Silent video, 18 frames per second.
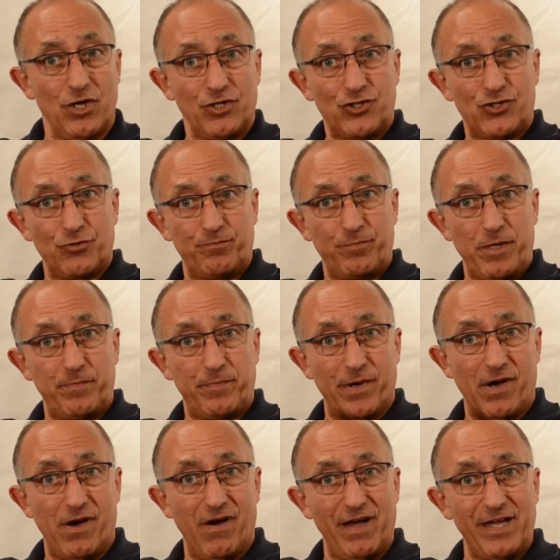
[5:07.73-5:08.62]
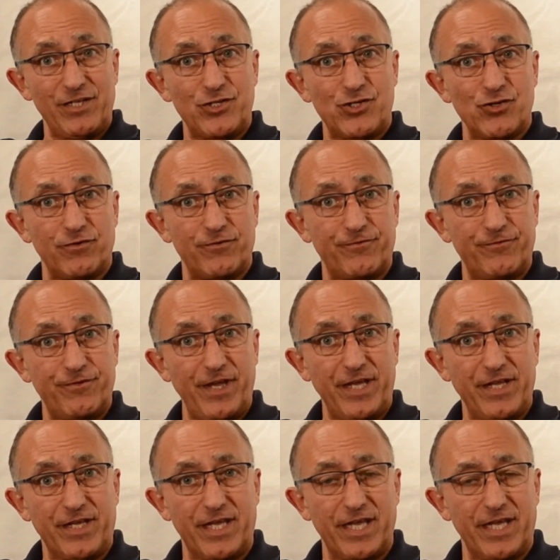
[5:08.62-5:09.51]
should be behind your
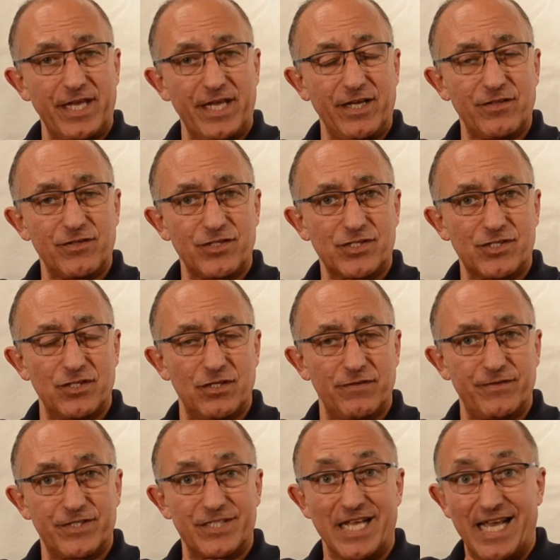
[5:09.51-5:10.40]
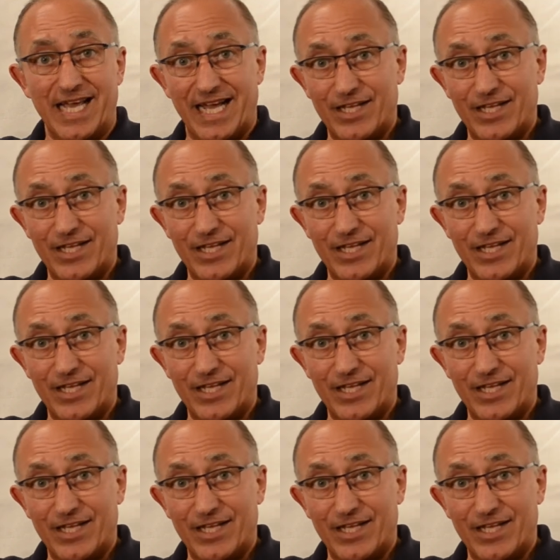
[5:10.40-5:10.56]
feet kicking at the surface,